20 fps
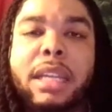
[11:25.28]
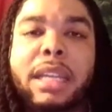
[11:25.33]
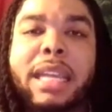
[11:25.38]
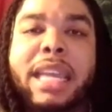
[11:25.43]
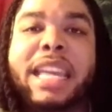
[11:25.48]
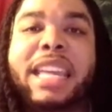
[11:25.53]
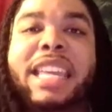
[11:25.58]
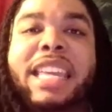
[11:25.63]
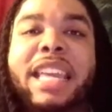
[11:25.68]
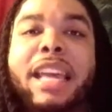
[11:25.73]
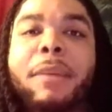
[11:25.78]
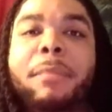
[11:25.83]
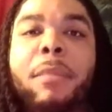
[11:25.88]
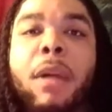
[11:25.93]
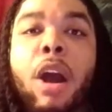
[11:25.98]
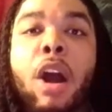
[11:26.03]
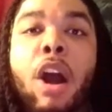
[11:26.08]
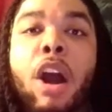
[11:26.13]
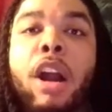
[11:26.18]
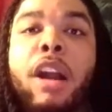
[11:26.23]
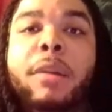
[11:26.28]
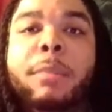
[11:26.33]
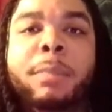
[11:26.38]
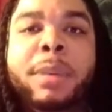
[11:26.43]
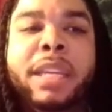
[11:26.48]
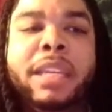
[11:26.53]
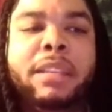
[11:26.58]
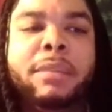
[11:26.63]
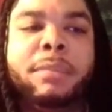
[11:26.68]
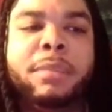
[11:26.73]
it kept my heart
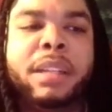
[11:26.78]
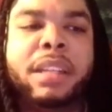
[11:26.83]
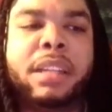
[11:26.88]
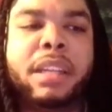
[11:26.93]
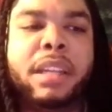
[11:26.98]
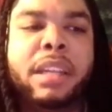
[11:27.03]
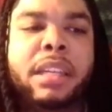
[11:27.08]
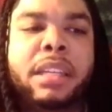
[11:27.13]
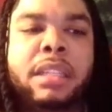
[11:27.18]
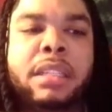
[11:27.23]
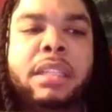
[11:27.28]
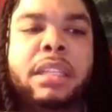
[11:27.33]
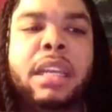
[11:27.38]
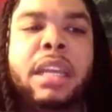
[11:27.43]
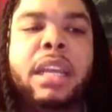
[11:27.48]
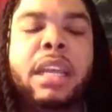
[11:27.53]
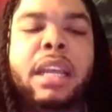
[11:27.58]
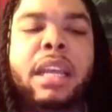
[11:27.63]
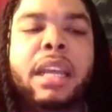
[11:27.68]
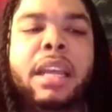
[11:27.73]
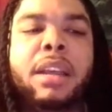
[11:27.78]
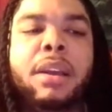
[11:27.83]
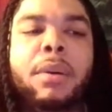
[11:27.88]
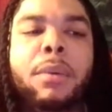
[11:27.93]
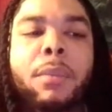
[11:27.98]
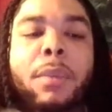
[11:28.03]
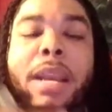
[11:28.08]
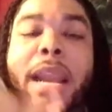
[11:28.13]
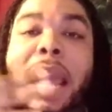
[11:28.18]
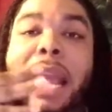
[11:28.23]
beating because
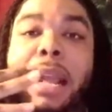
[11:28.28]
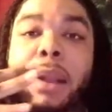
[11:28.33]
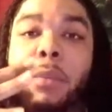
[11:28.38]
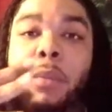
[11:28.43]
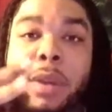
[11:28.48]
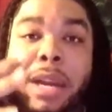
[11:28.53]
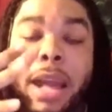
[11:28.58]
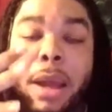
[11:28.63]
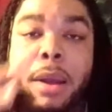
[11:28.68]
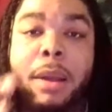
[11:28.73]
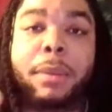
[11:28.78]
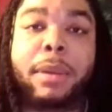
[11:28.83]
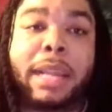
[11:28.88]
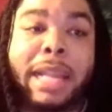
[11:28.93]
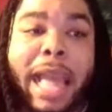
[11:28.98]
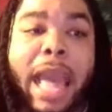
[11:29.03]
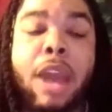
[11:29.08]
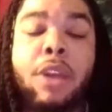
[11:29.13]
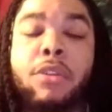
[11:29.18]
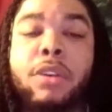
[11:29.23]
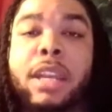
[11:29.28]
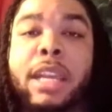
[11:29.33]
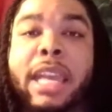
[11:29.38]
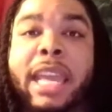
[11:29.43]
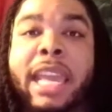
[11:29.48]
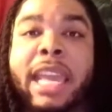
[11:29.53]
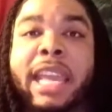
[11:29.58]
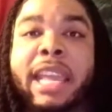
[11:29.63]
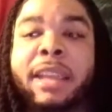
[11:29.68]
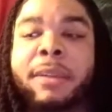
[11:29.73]
when I got on the
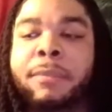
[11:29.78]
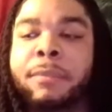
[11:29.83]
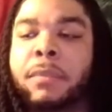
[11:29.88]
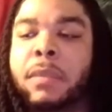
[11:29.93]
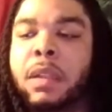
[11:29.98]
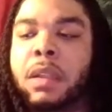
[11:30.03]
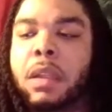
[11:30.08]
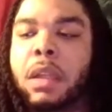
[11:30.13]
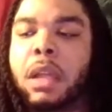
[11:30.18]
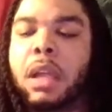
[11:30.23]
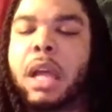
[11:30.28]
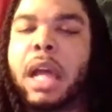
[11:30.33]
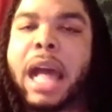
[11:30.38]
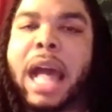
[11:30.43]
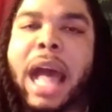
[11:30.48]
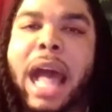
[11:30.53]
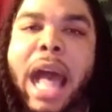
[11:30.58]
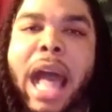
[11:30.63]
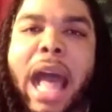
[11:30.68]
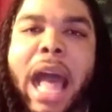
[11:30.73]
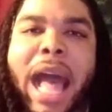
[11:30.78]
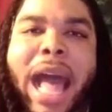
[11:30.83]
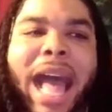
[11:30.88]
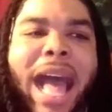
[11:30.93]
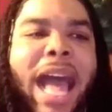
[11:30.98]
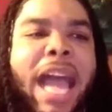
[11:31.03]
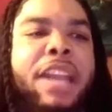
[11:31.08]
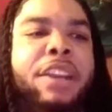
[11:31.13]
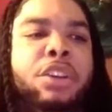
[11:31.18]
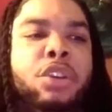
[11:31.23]
game,
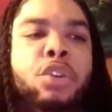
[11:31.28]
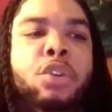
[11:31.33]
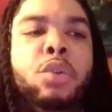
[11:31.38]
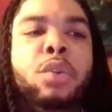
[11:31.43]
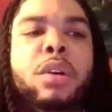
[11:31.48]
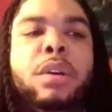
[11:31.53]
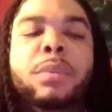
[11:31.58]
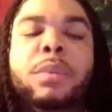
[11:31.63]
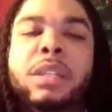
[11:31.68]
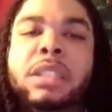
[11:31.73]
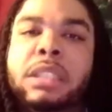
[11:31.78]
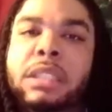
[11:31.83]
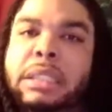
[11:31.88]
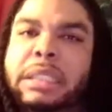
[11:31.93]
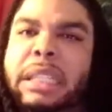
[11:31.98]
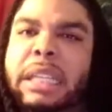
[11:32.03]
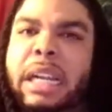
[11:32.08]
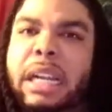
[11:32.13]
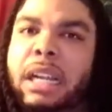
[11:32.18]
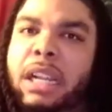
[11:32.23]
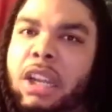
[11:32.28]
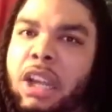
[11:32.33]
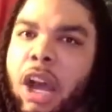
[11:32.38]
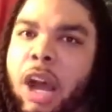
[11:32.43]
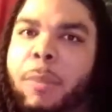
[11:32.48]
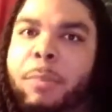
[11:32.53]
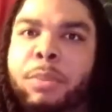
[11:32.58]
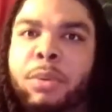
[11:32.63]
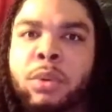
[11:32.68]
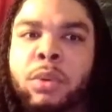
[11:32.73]
I knew it was a
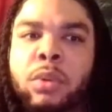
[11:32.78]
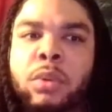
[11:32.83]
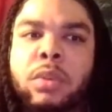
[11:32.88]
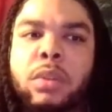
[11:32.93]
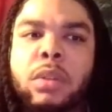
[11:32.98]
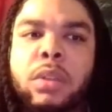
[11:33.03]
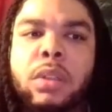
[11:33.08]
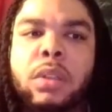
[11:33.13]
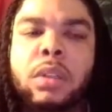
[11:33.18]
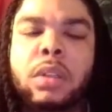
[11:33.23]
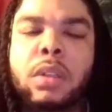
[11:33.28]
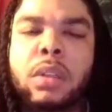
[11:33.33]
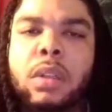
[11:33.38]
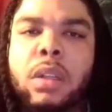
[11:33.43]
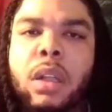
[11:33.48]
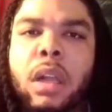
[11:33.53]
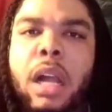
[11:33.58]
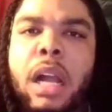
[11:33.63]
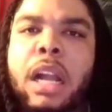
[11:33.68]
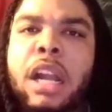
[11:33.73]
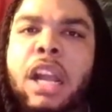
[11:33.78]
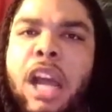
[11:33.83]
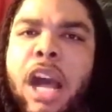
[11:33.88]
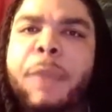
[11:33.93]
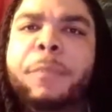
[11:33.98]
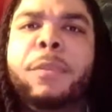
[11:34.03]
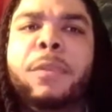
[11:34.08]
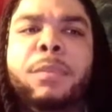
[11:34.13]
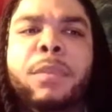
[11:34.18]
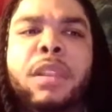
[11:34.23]
couple
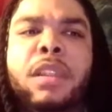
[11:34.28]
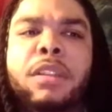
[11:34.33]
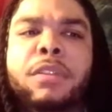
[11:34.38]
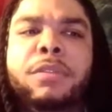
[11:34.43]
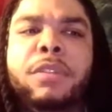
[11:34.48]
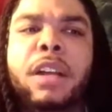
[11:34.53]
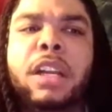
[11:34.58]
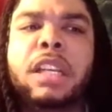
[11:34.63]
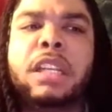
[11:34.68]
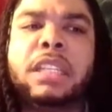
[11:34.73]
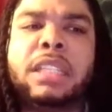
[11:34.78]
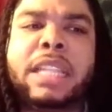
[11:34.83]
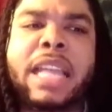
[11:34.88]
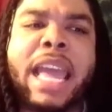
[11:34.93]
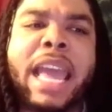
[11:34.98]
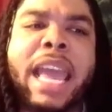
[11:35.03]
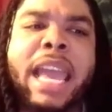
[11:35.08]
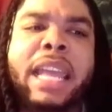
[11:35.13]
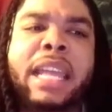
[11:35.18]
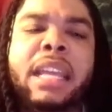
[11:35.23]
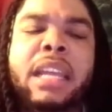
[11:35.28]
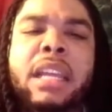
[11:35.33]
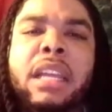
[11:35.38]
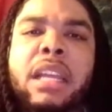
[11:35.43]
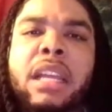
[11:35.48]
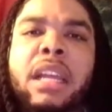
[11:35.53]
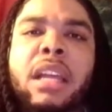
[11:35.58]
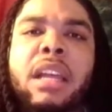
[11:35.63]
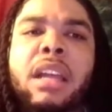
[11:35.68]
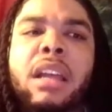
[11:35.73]
motherfuckers that
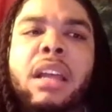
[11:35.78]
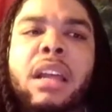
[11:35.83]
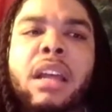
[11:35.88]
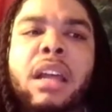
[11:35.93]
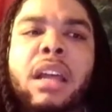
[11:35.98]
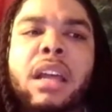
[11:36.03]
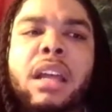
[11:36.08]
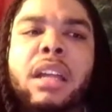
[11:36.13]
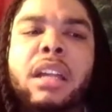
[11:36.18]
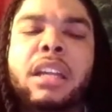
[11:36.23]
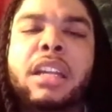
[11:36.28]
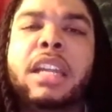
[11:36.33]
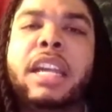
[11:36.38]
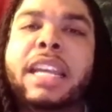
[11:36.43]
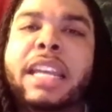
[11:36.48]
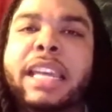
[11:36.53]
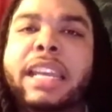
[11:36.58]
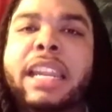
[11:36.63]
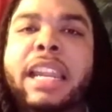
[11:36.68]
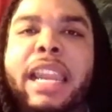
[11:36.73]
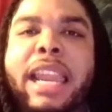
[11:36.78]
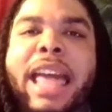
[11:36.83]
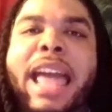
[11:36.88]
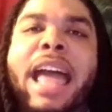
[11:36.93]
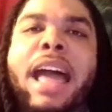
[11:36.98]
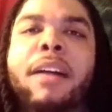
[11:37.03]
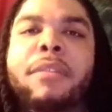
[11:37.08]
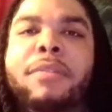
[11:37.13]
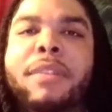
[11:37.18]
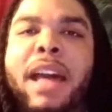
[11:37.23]
could get a
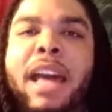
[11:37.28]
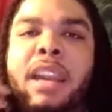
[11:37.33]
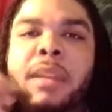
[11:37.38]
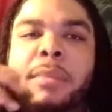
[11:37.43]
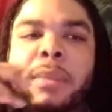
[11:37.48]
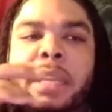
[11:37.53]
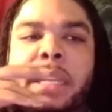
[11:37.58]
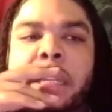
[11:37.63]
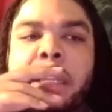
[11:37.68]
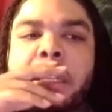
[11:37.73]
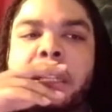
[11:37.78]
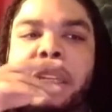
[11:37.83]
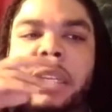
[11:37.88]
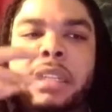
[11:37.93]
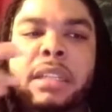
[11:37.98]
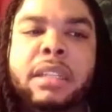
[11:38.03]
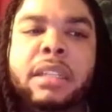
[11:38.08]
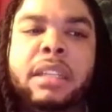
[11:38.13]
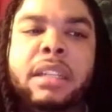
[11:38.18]
laugh out of me, could